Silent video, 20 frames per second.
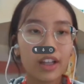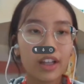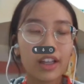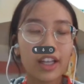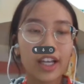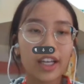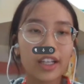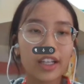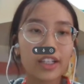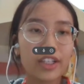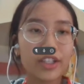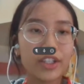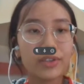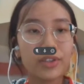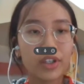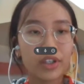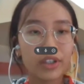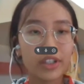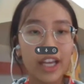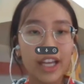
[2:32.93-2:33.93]
Like you
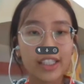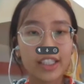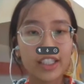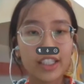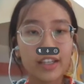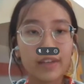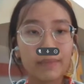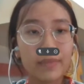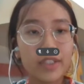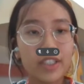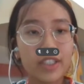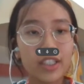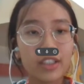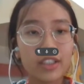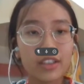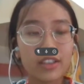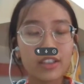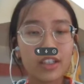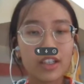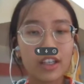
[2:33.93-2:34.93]
know that
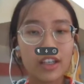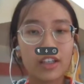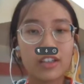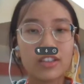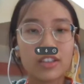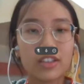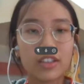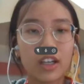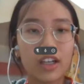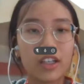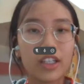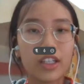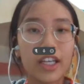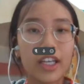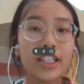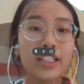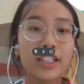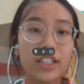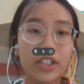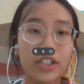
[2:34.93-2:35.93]
business is an
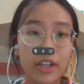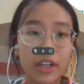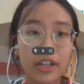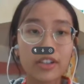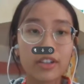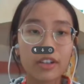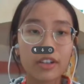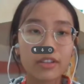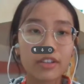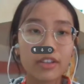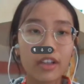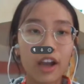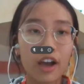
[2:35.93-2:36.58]
intersection